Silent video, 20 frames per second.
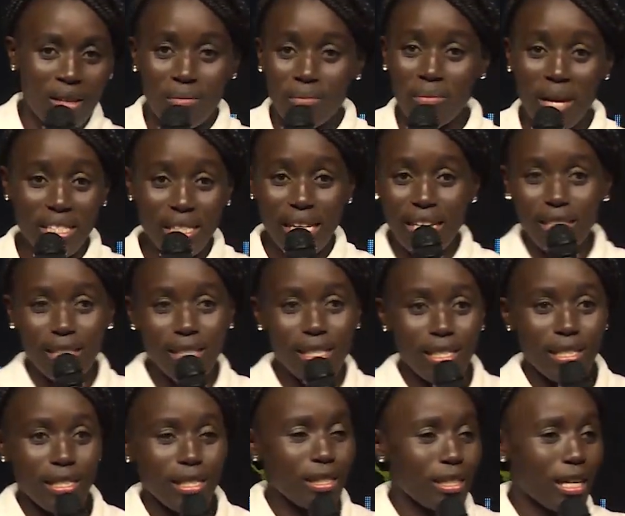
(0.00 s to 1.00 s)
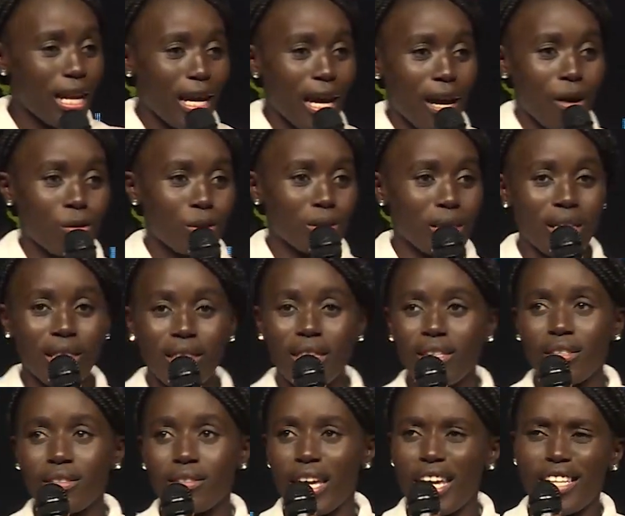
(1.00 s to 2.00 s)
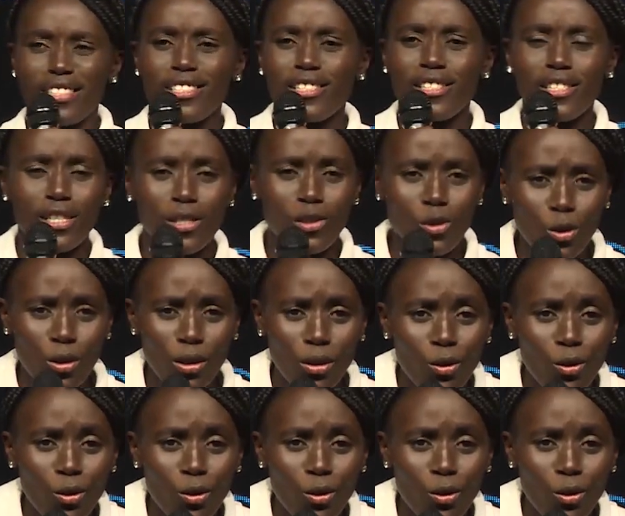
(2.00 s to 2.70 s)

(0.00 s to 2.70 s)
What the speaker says: And I started tasting it like I was, I think, 18 years old.